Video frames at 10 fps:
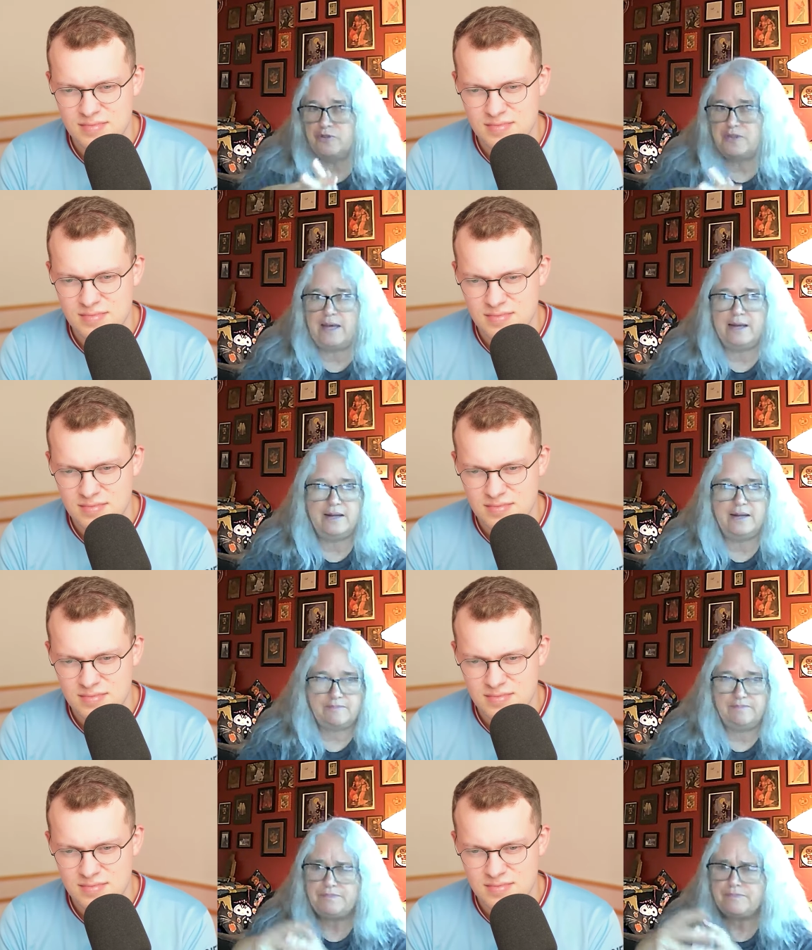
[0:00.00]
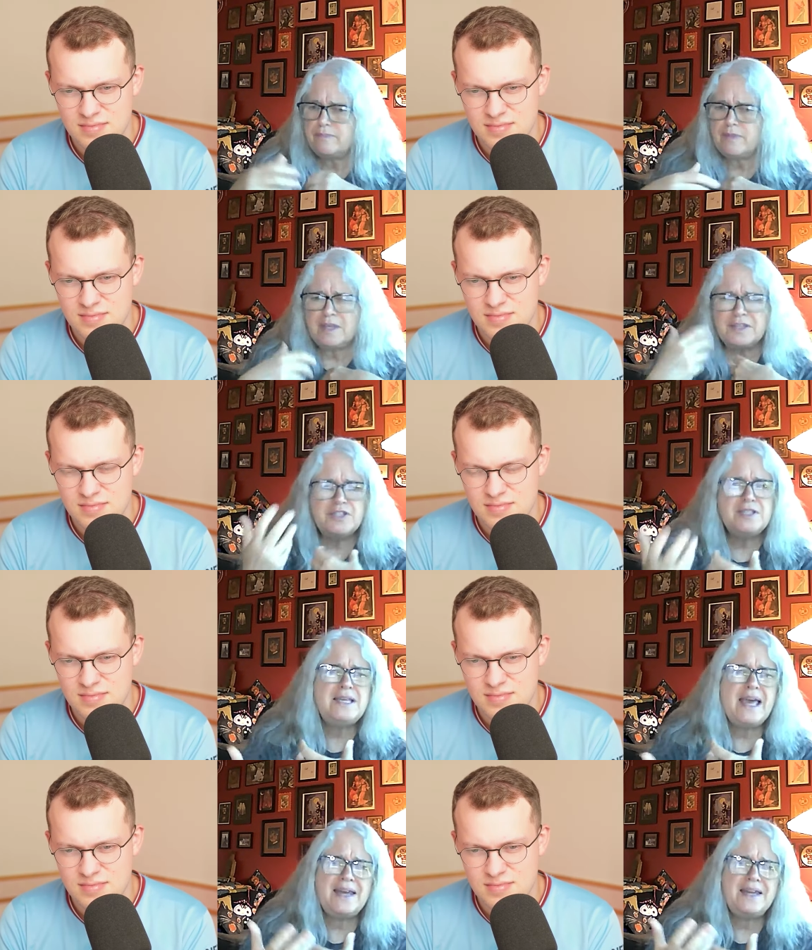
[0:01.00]
Speaker 1: birthday and it's
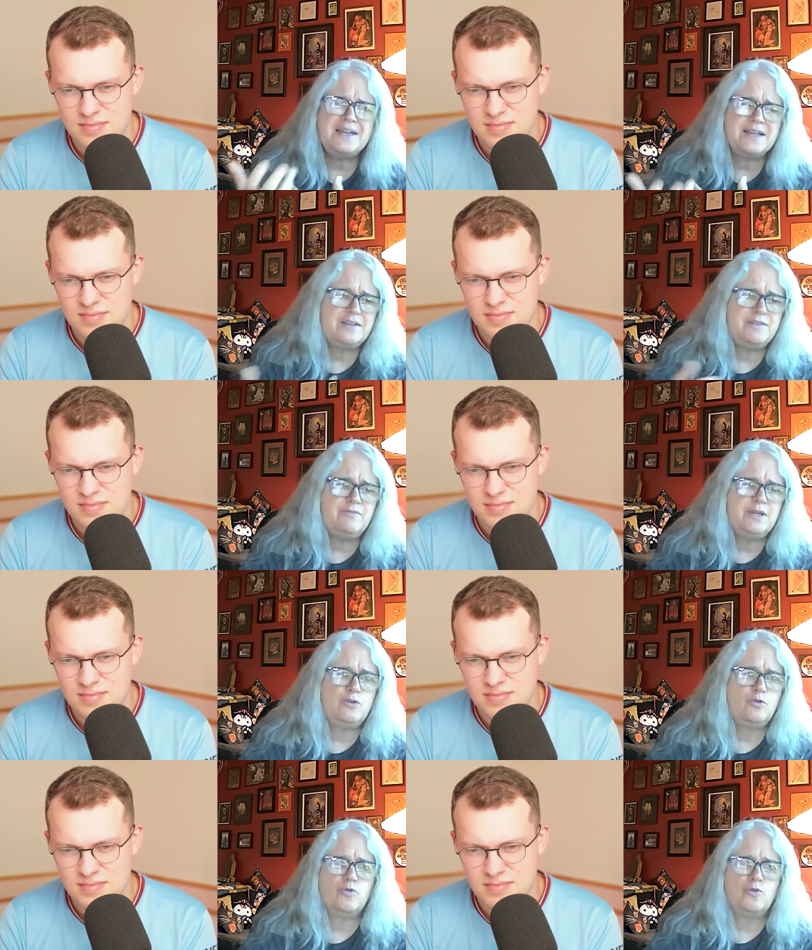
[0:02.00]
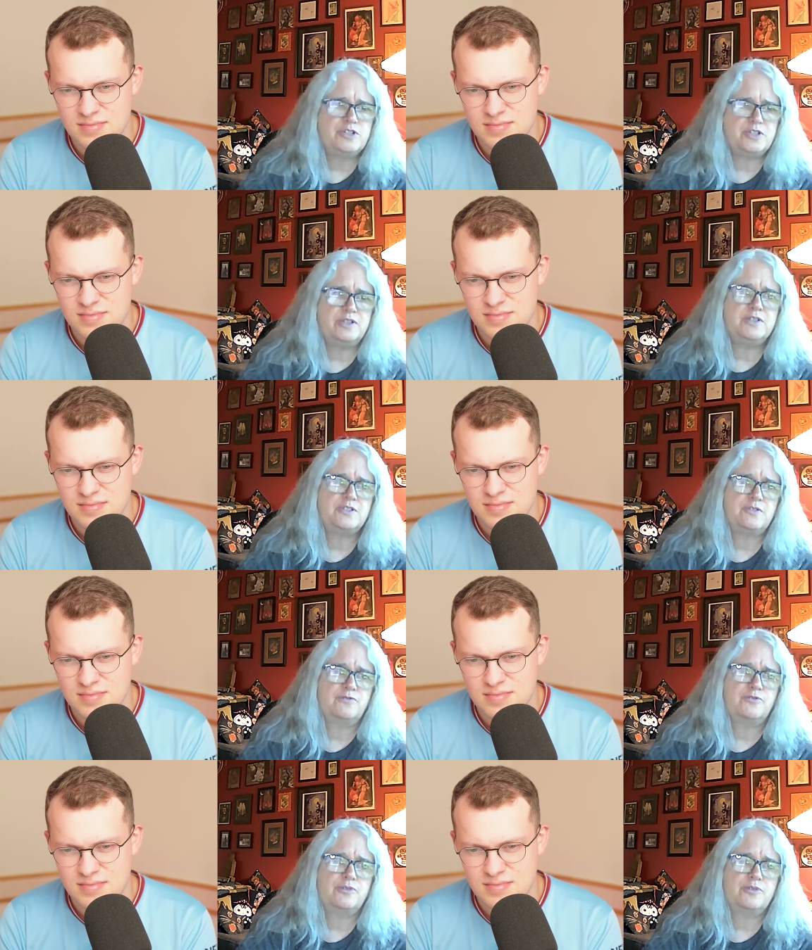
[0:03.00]
satanic in, in origin and
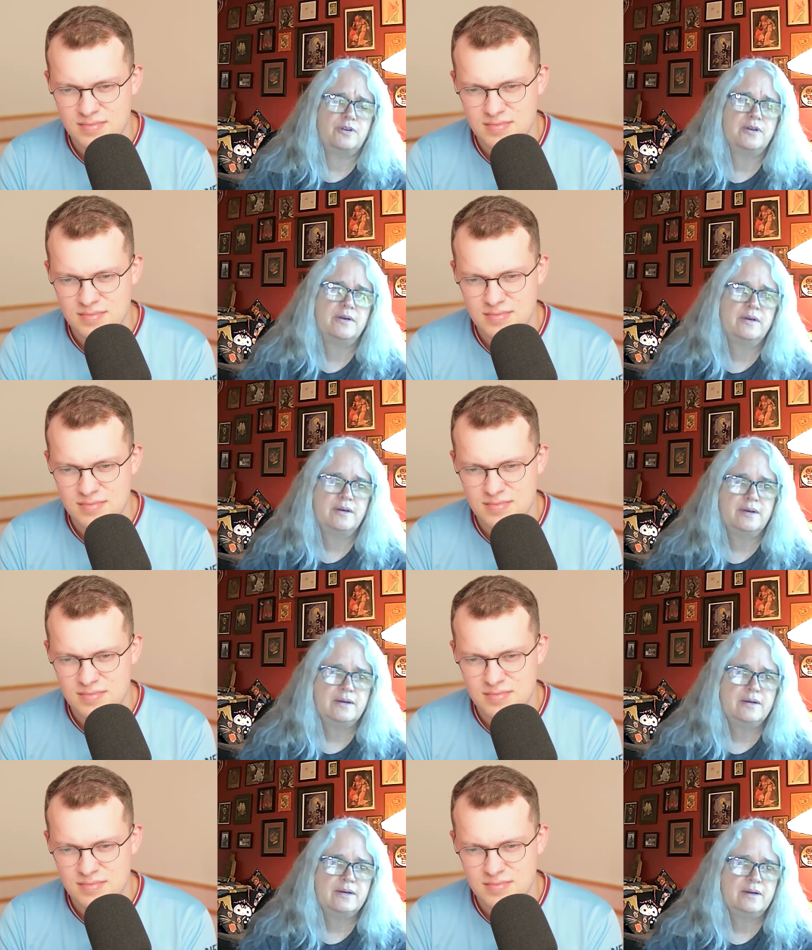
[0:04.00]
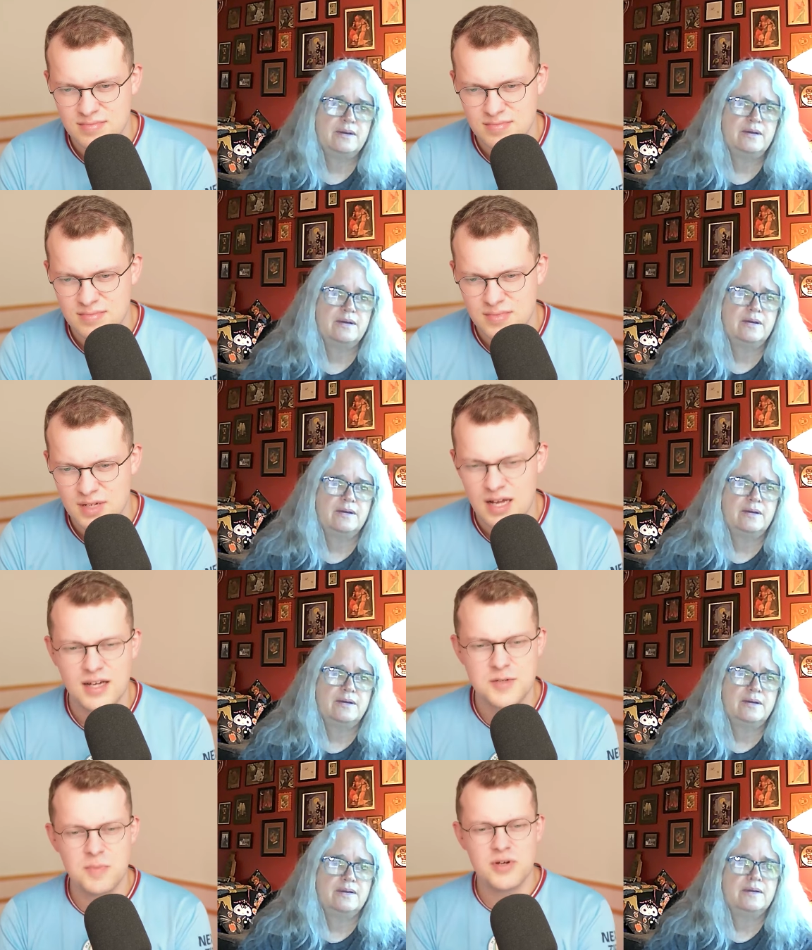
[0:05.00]
so forth.
Speaker 2: I
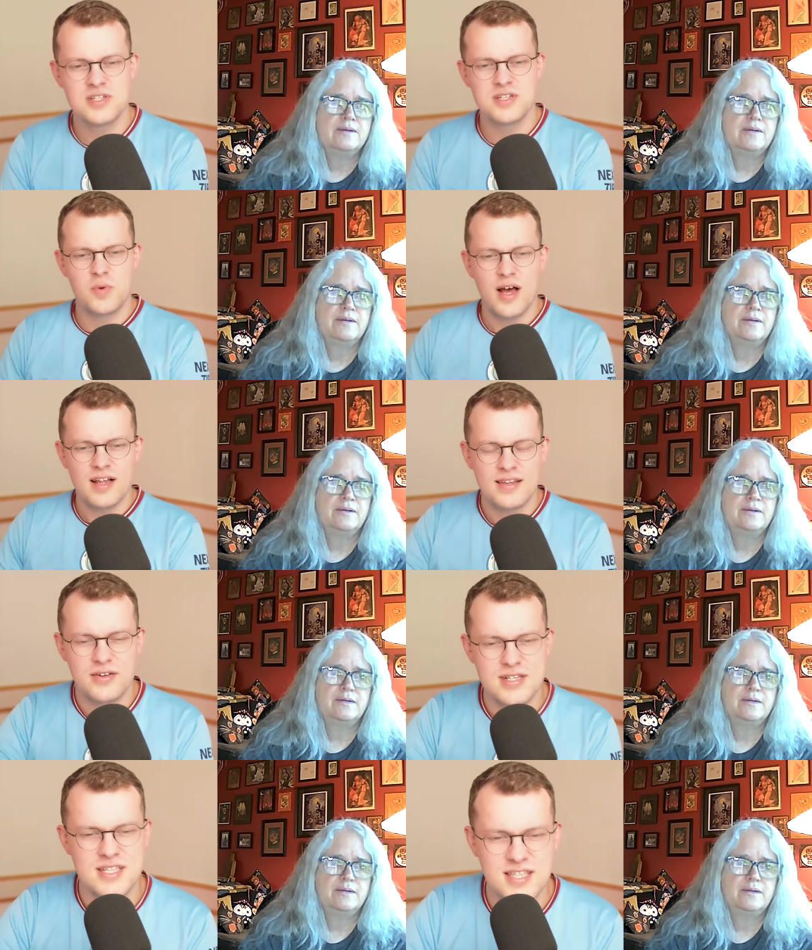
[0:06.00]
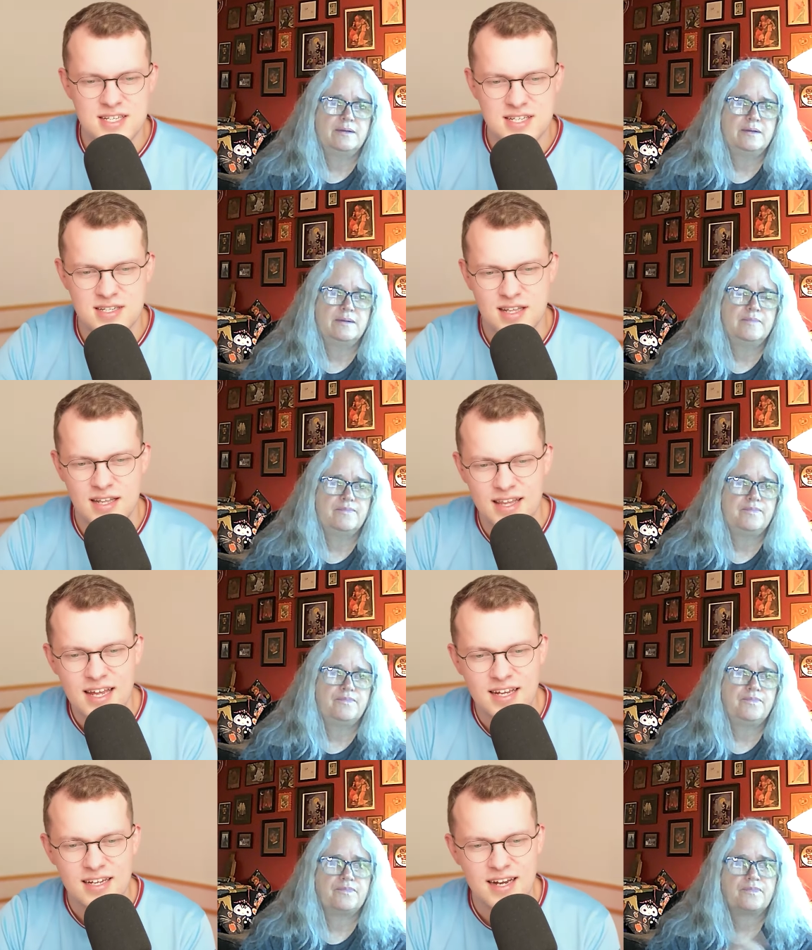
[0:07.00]
suppose as well, there is this
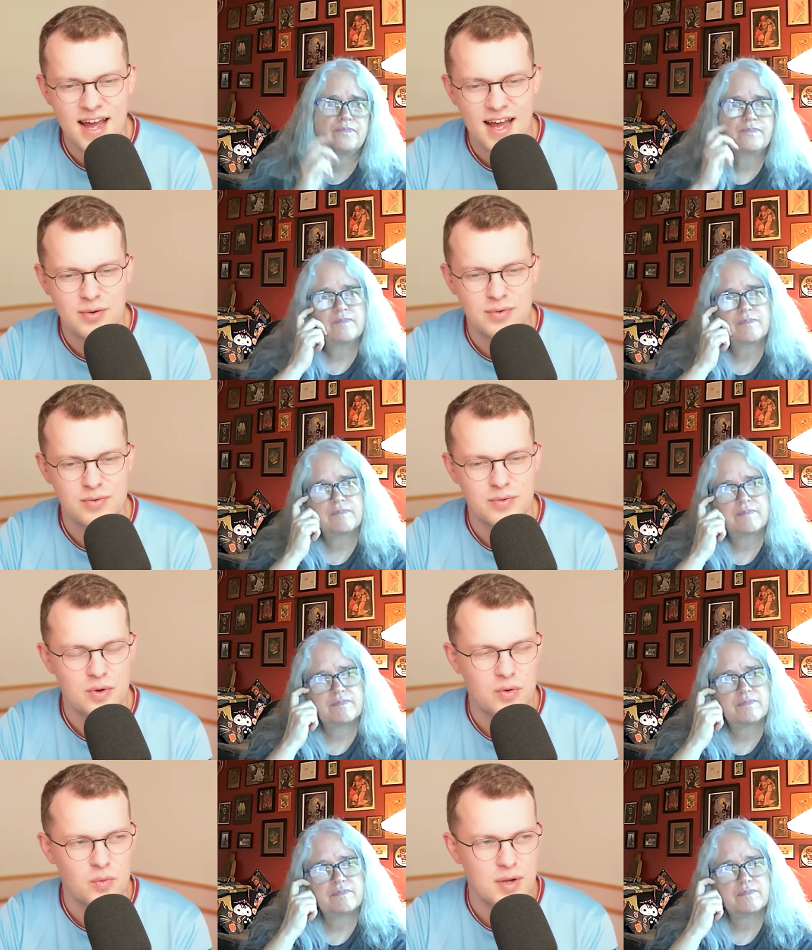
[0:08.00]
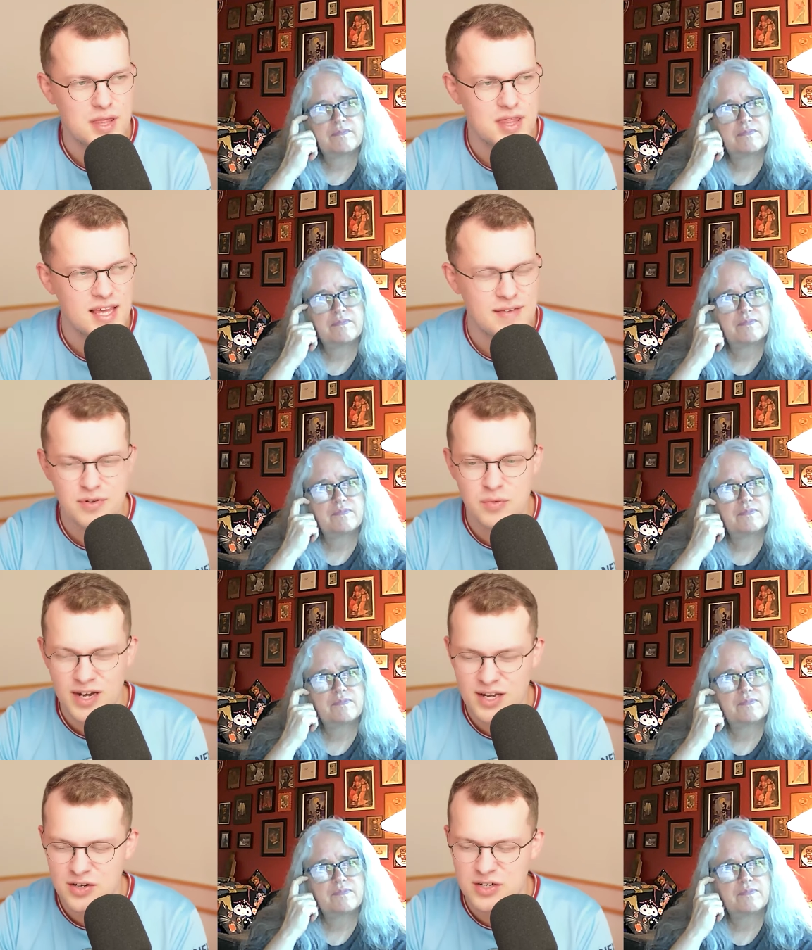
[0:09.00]
link now with even when
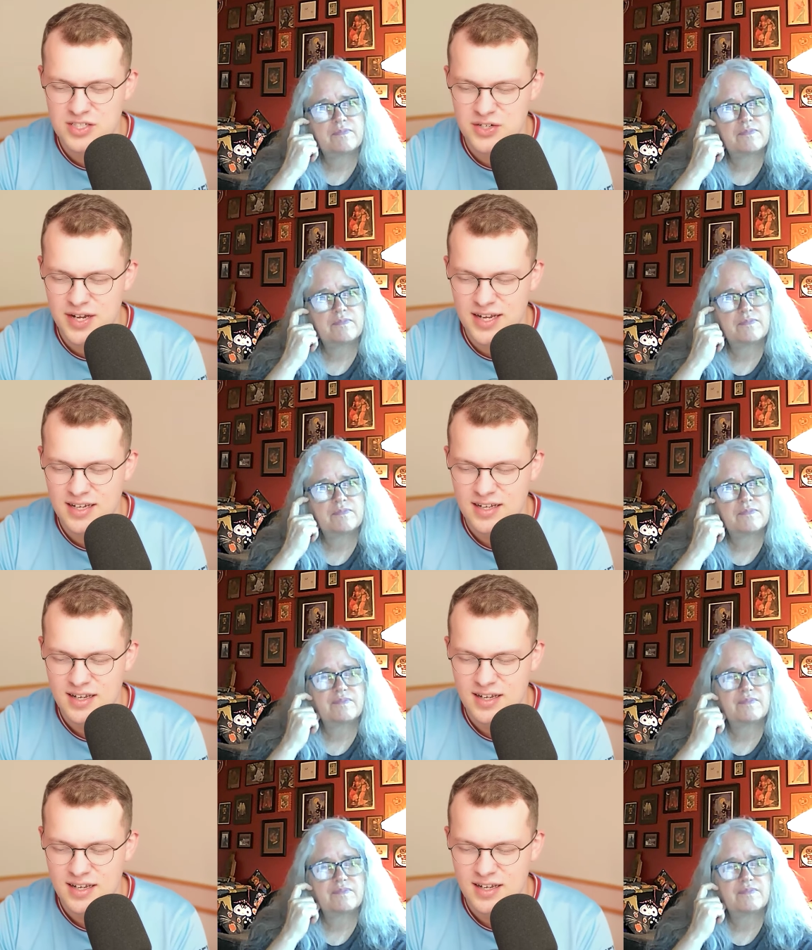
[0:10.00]
you're not doing